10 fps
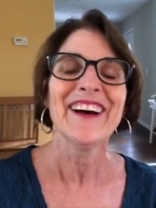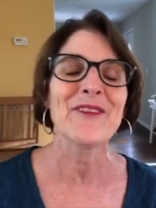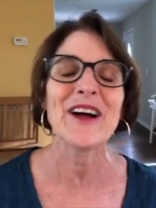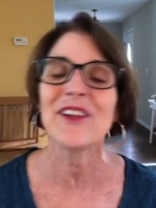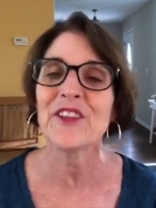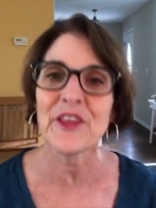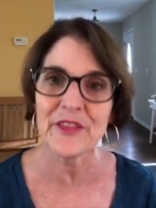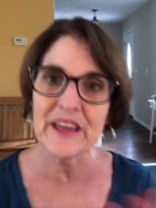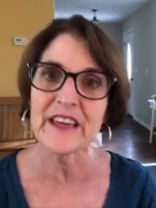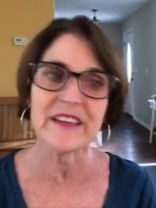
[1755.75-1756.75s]
Well, the
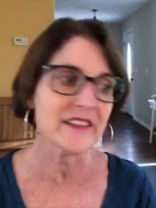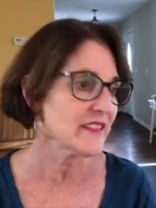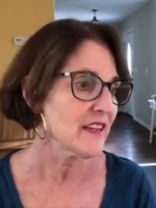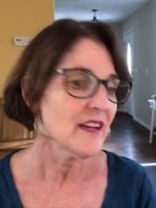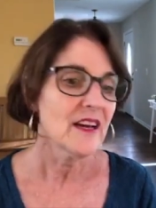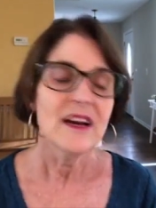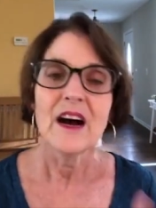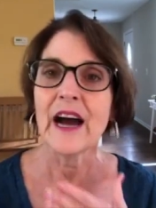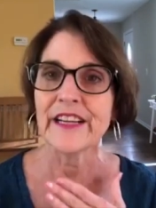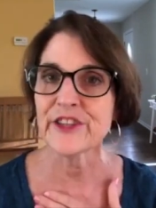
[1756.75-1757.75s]
thing is,
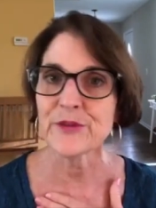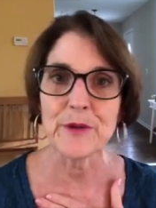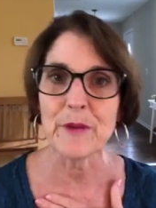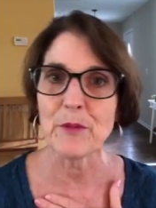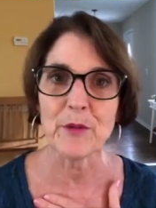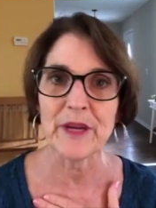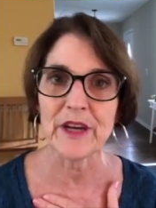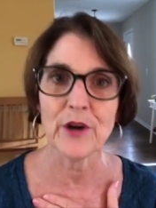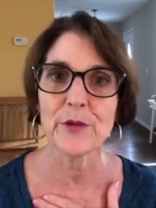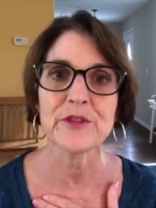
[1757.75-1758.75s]
I just remember being a
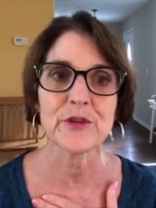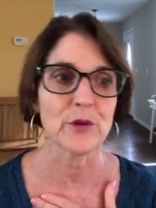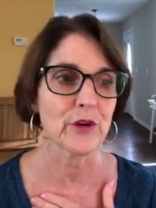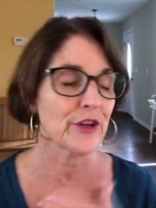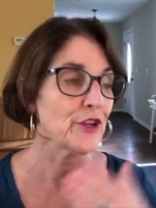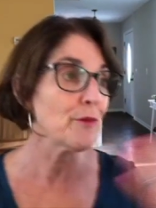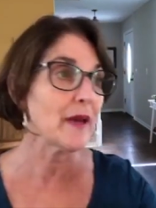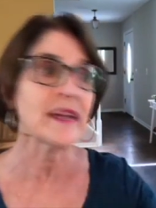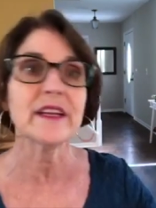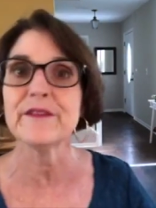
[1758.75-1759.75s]
homeschooler. You
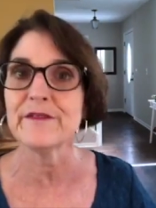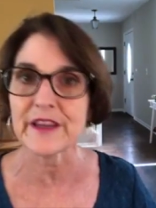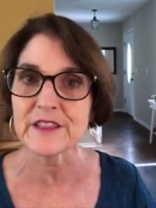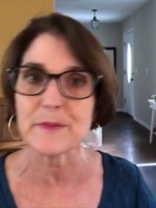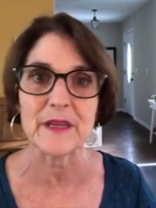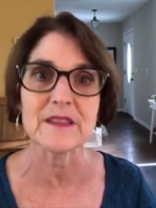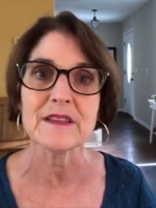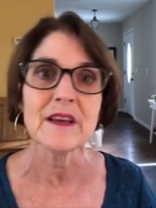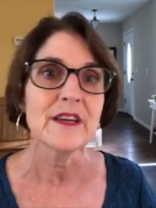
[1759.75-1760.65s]
make an investment.